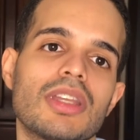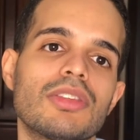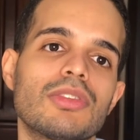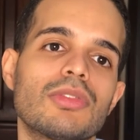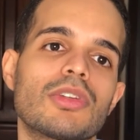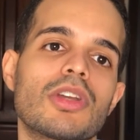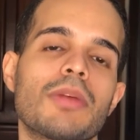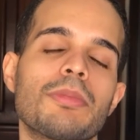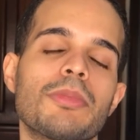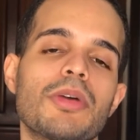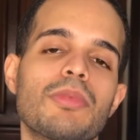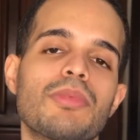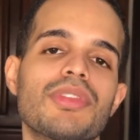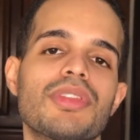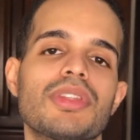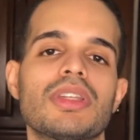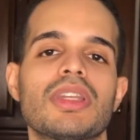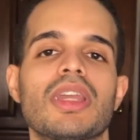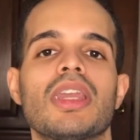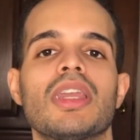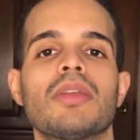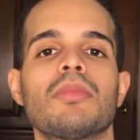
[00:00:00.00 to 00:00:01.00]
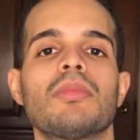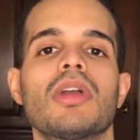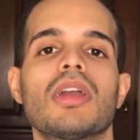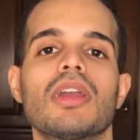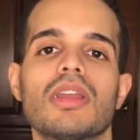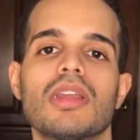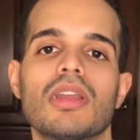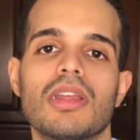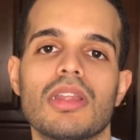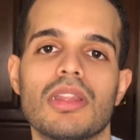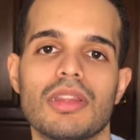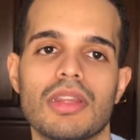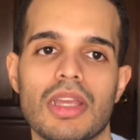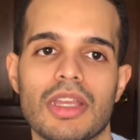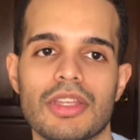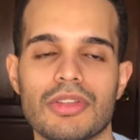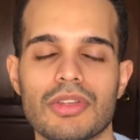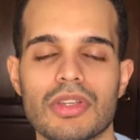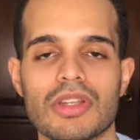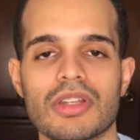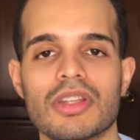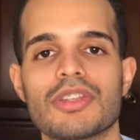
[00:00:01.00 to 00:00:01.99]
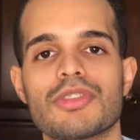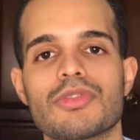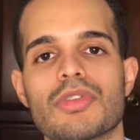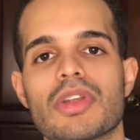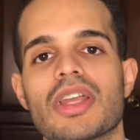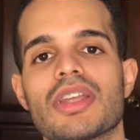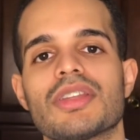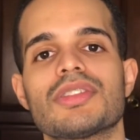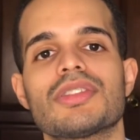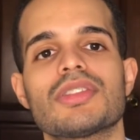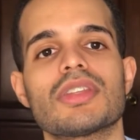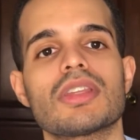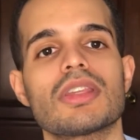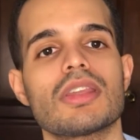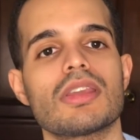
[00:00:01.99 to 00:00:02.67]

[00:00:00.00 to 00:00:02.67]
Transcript: to come up with a name that you can address.